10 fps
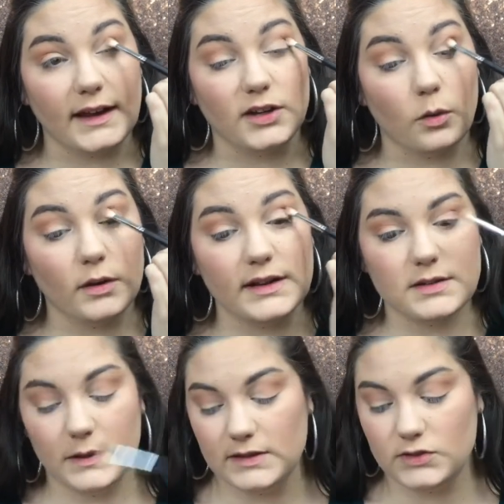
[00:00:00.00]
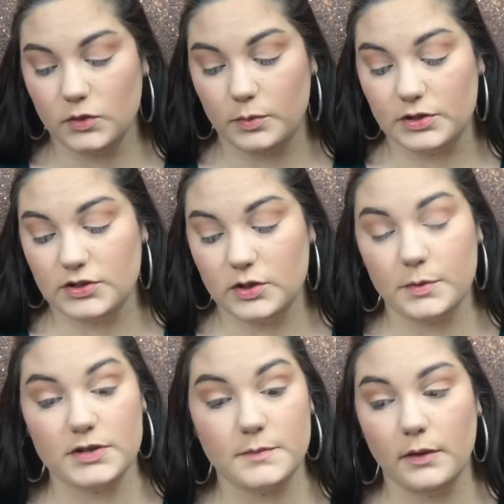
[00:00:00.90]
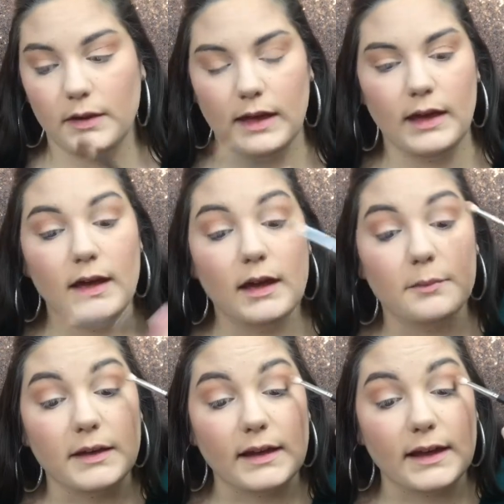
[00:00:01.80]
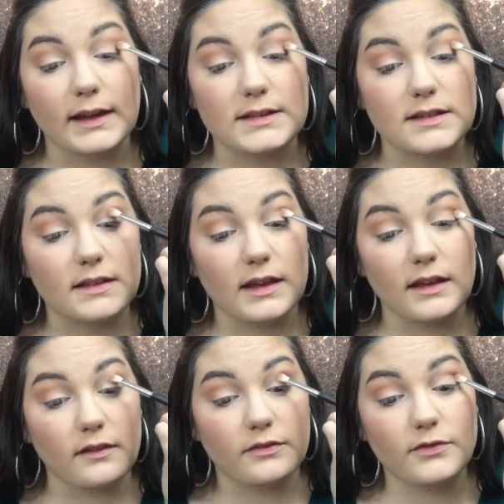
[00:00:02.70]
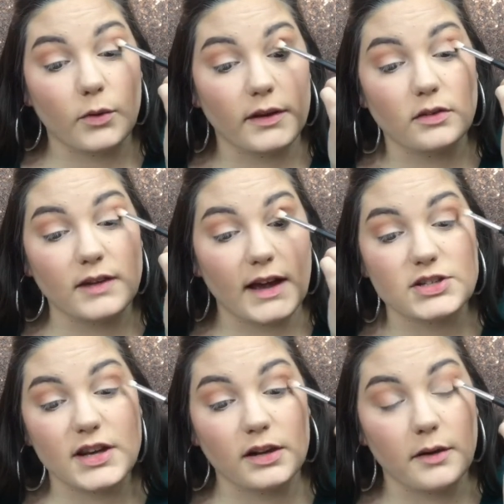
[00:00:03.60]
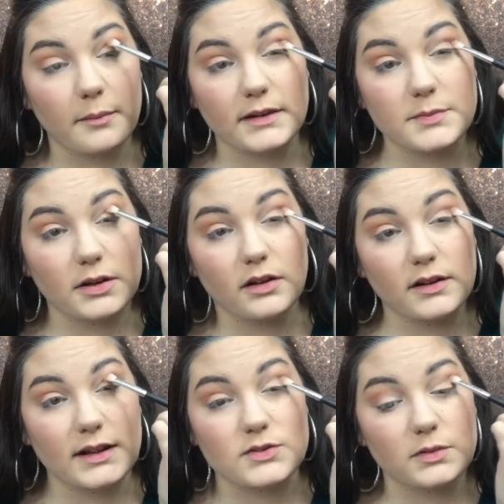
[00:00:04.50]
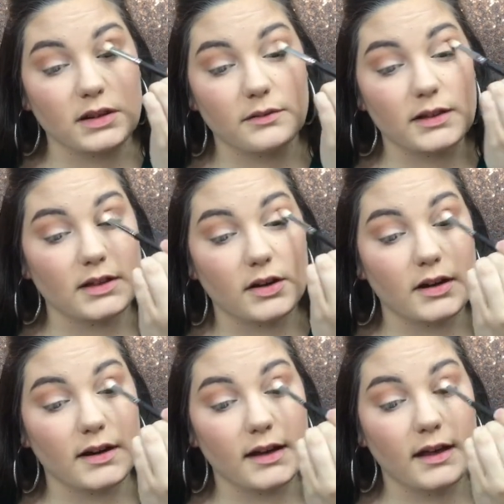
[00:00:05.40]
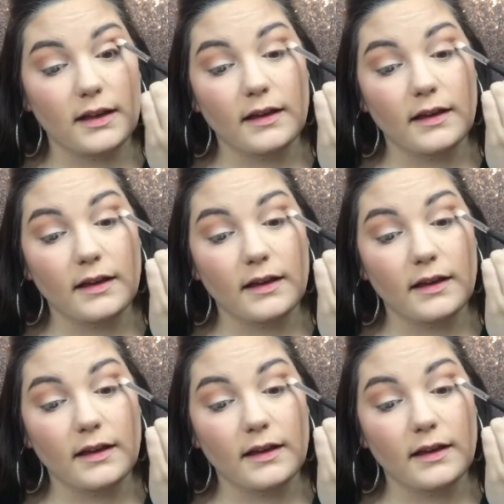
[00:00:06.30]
I don't want it to be super, super smoky because the foiled eyeshadow I'm about to put on is really, really dark.